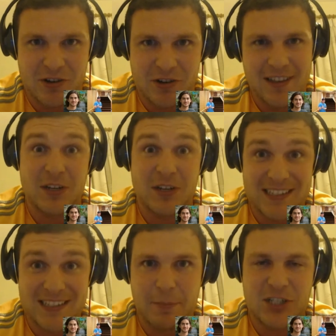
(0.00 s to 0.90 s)
and that's what I
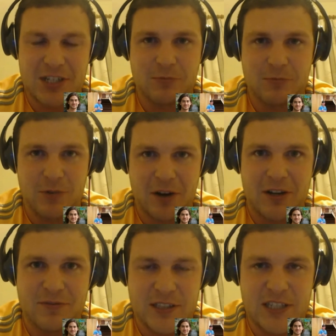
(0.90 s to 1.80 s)
still am actually. We're
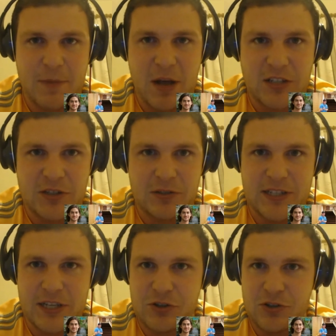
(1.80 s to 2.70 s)
currently a full-time high
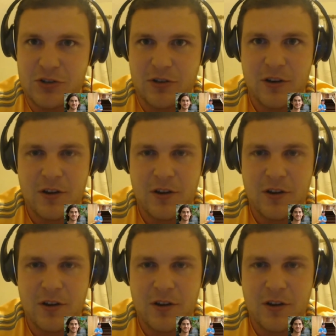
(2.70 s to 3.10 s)
school teacher.